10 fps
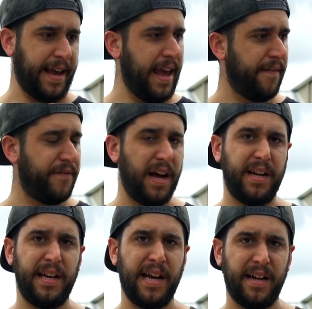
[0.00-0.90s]
can't find
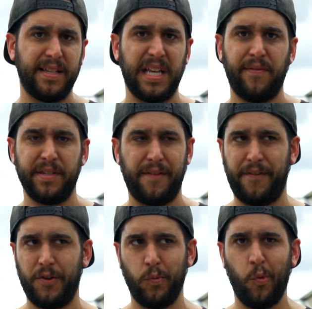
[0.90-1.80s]
any 997s. I
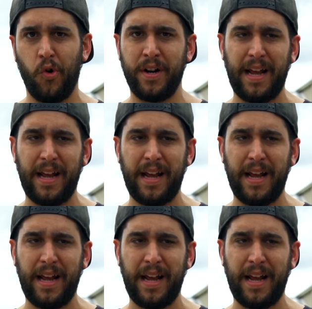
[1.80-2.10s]
found one,